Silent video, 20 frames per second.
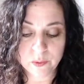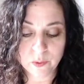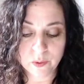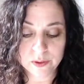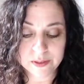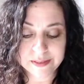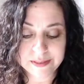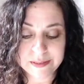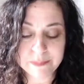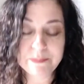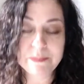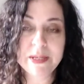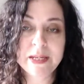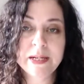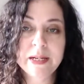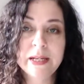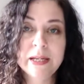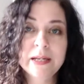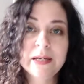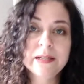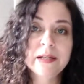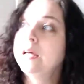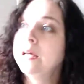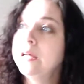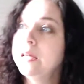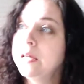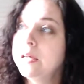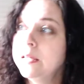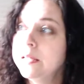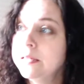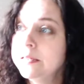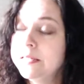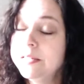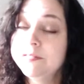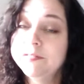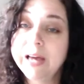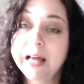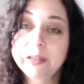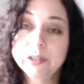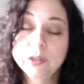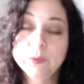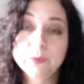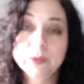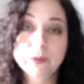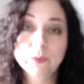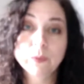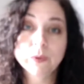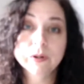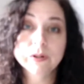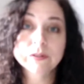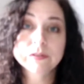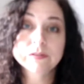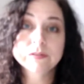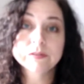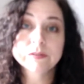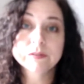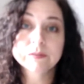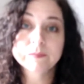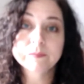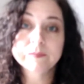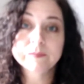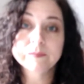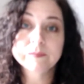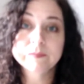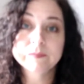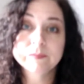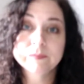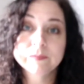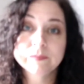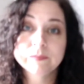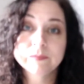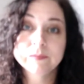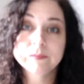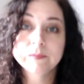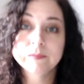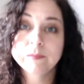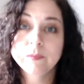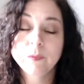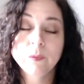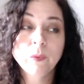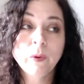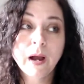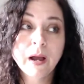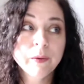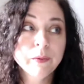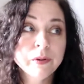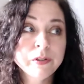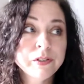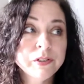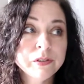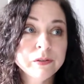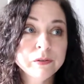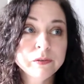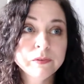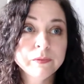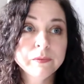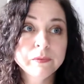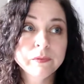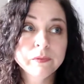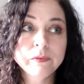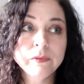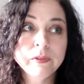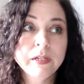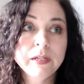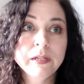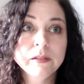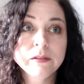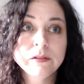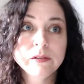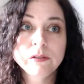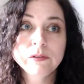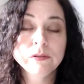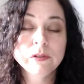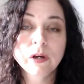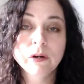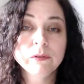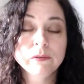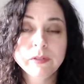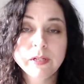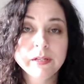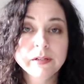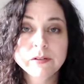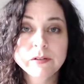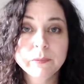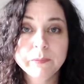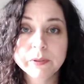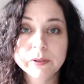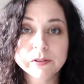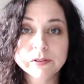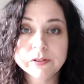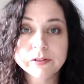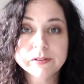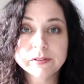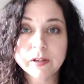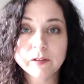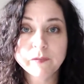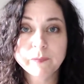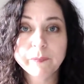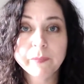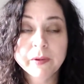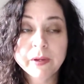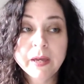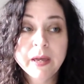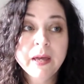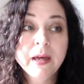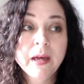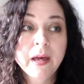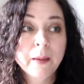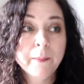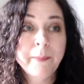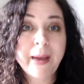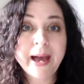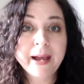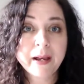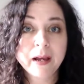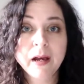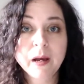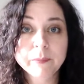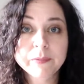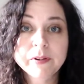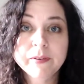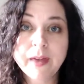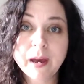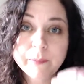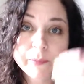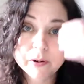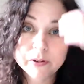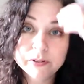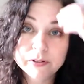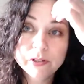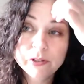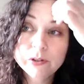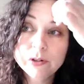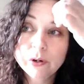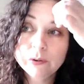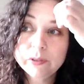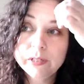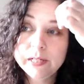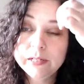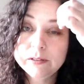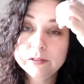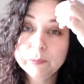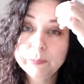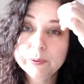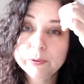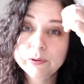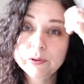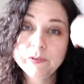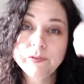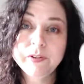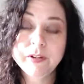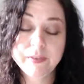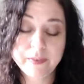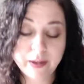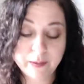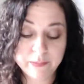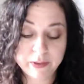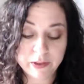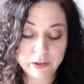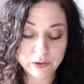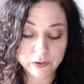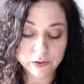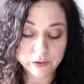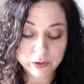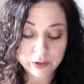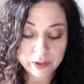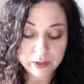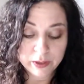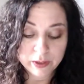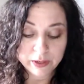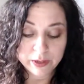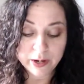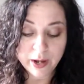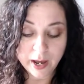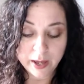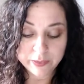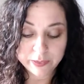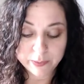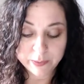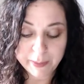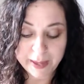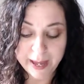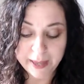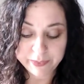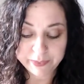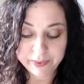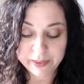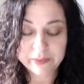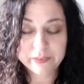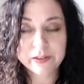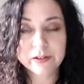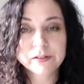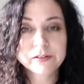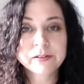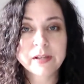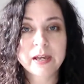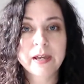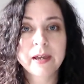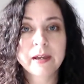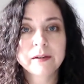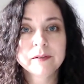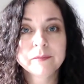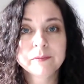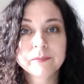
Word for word: or demeaning, devaluing words. Why would you need, you don't need to build yourself back up to that person. You don't need to prove to them that you're not the bad thing they're saying.